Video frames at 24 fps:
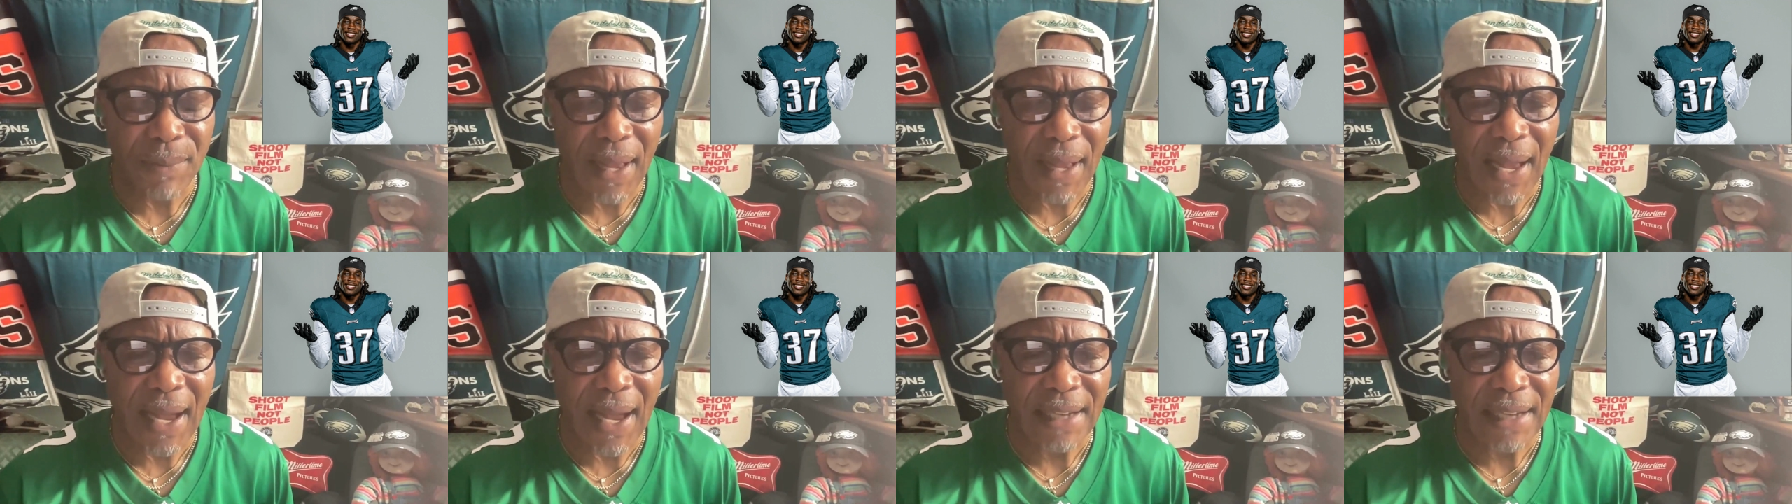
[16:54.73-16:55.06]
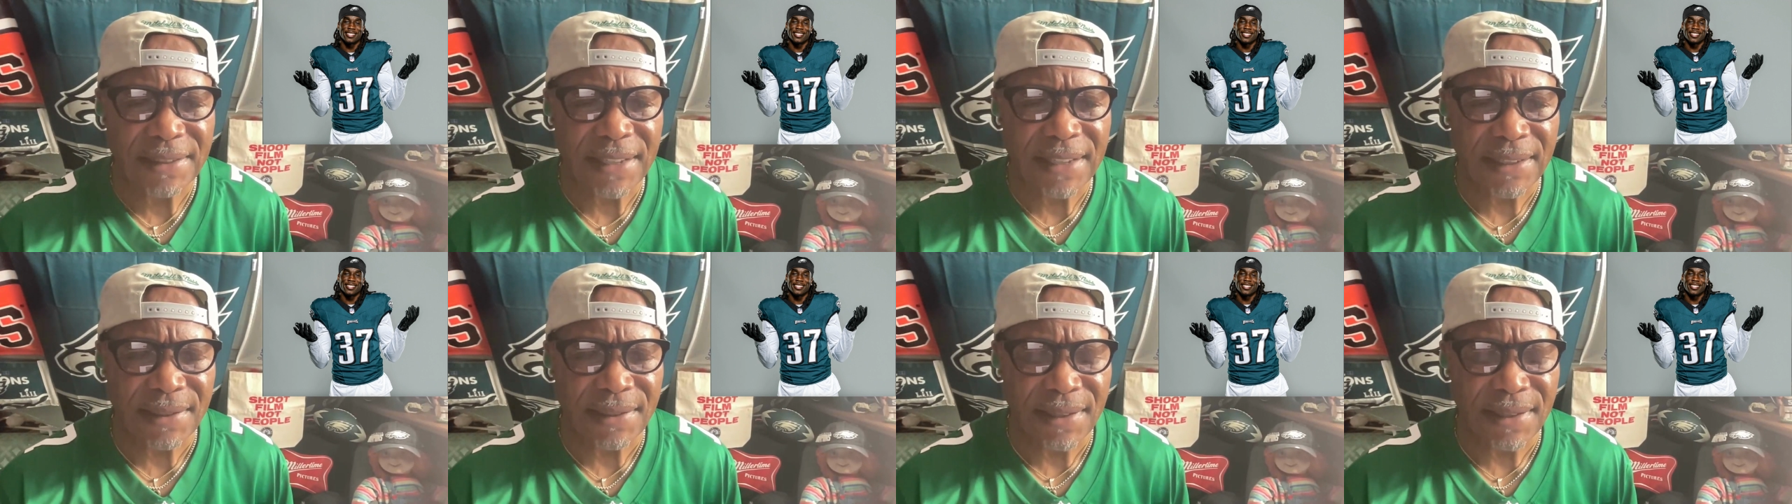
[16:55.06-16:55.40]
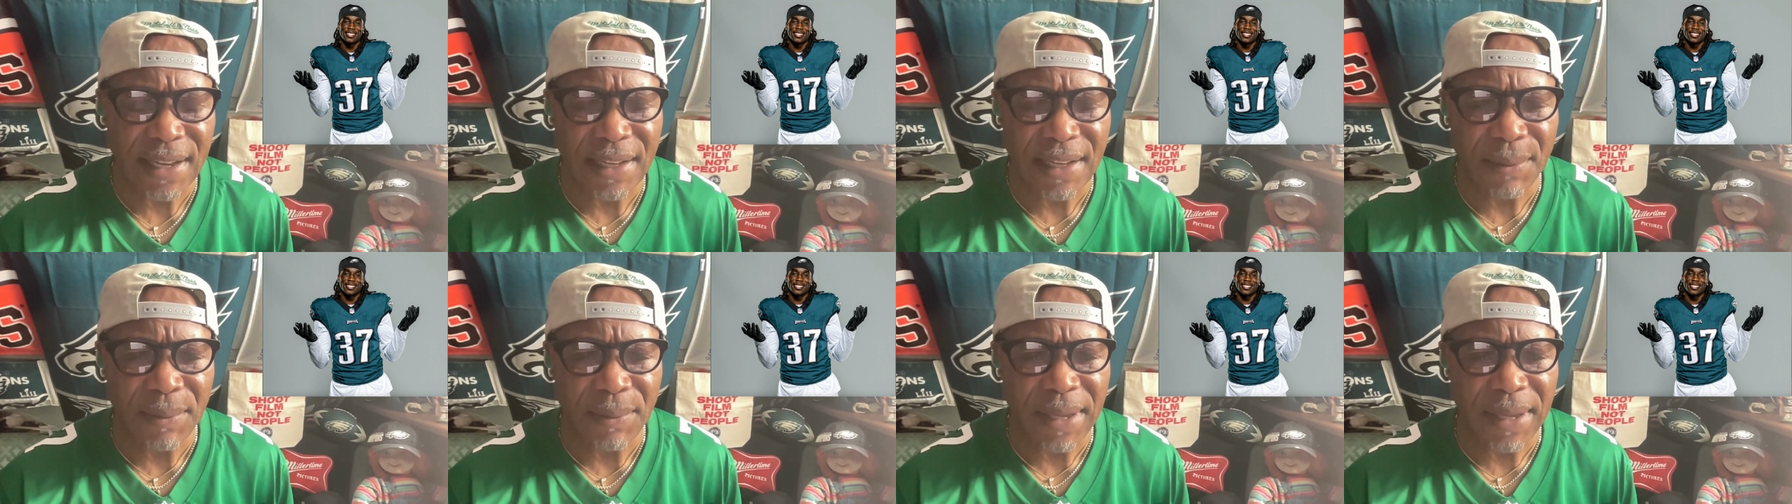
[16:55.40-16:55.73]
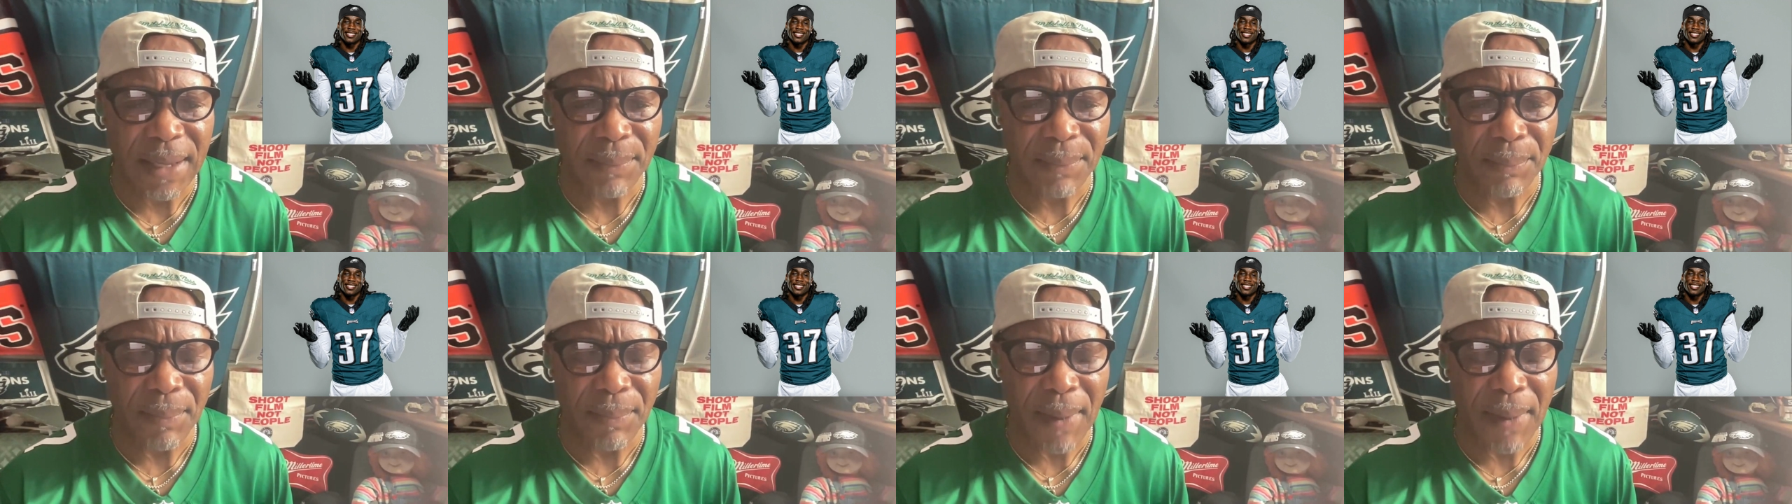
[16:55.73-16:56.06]
guys that need to
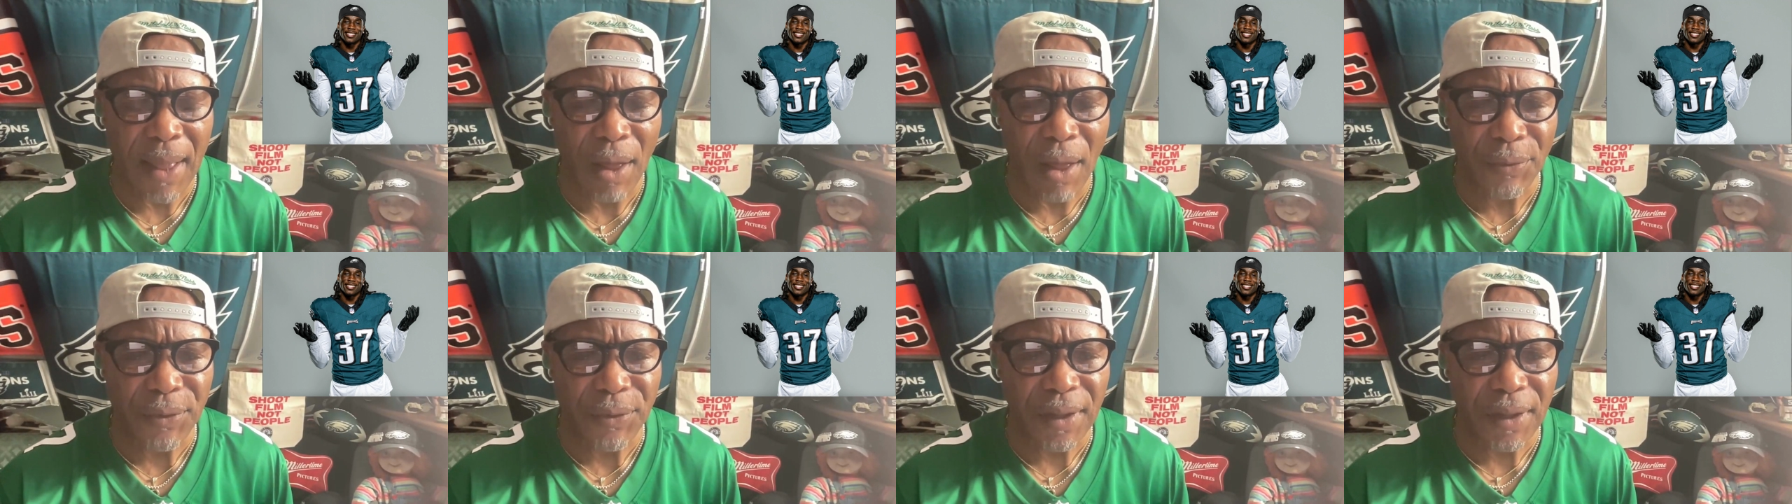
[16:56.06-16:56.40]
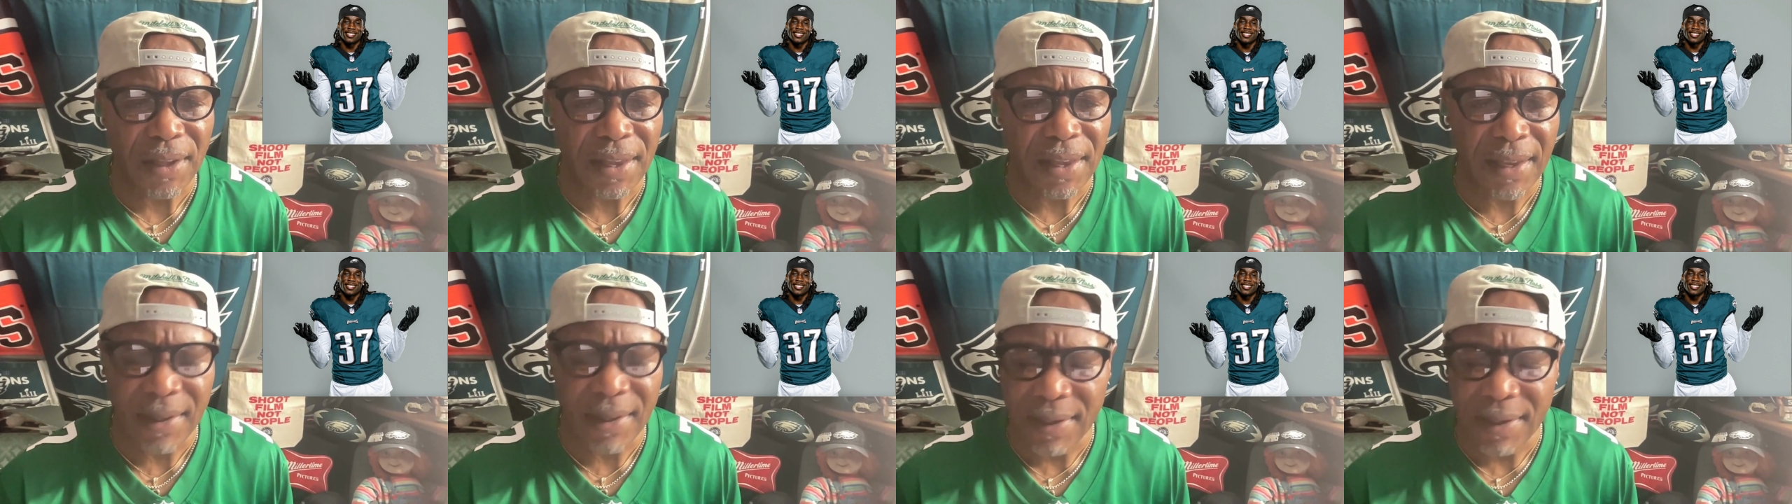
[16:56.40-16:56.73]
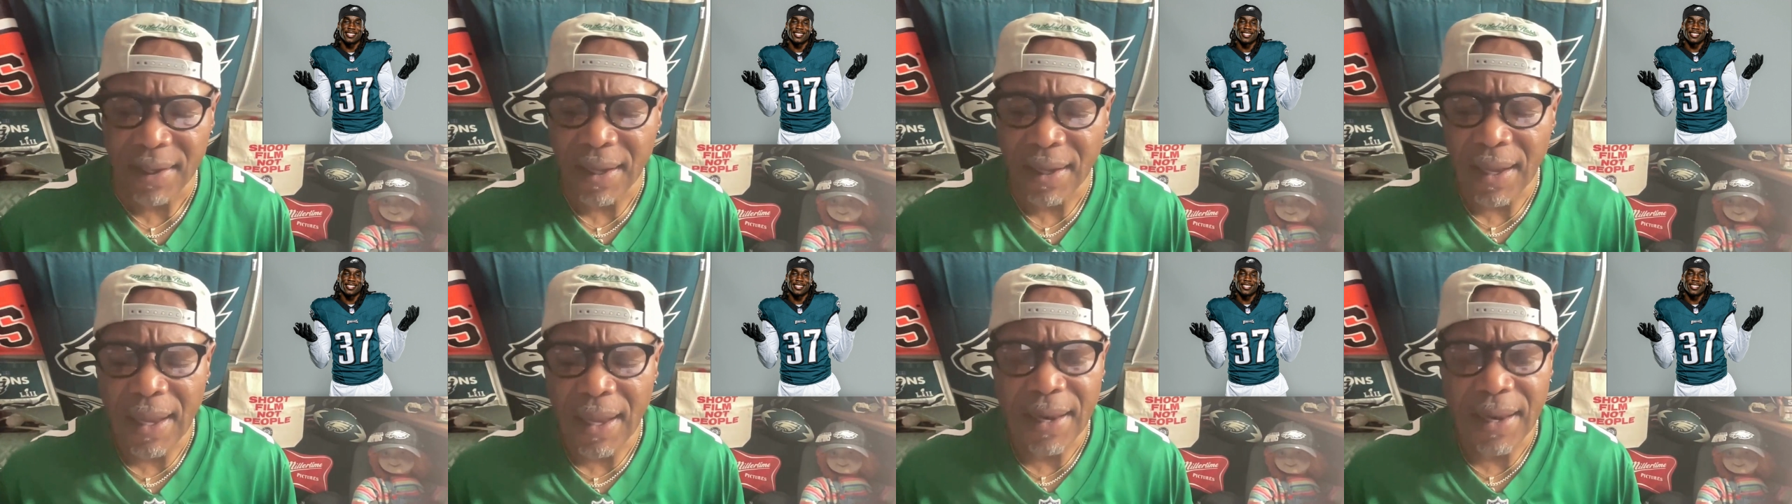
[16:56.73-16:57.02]
get healthy again.